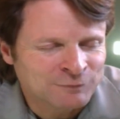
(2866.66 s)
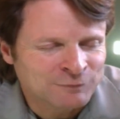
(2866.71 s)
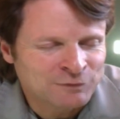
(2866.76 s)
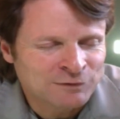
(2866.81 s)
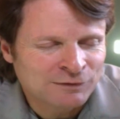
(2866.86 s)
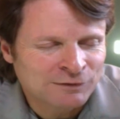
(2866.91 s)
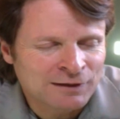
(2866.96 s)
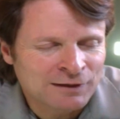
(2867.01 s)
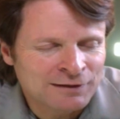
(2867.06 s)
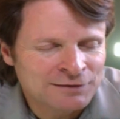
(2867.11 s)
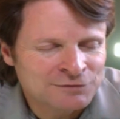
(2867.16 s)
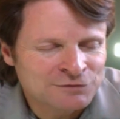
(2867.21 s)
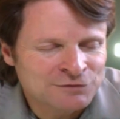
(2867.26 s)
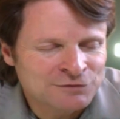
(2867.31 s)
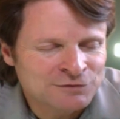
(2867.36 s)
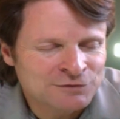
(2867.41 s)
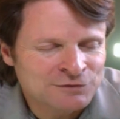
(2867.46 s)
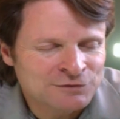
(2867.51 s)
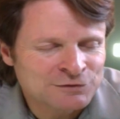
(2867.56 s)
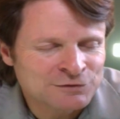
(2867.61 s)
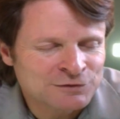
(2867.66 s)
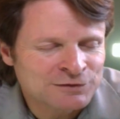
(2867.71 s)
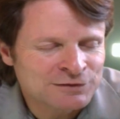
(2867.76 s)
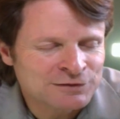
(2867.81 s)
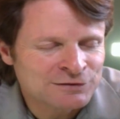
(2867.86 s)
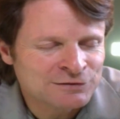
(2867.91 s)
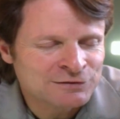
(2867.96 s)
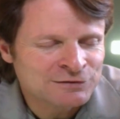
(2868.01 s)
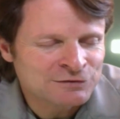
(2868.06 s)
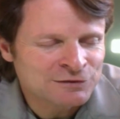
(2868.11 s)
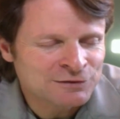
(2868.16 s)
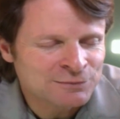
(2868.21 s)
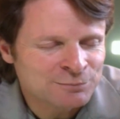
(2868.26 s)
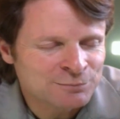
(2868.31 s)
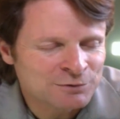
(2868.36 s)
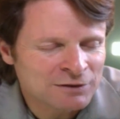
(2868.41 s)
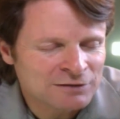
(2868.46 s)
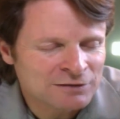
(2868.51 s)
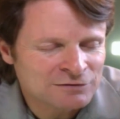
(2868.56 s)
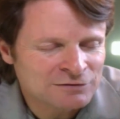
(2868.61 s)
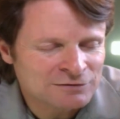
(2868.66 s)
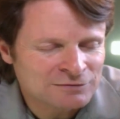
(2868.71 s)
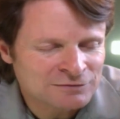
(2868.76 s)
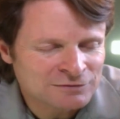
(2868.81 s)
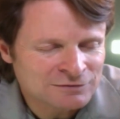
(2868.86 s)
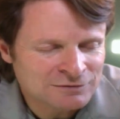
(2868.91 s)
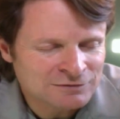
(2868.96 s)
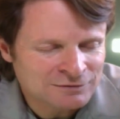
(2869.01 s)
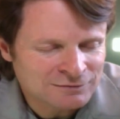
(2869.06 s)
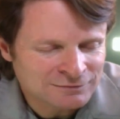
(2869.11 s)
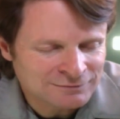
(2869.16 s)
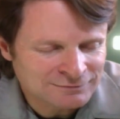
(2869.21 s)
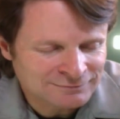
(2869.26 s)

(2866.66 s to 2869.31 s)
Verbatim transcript: the lights and the trees and the presents,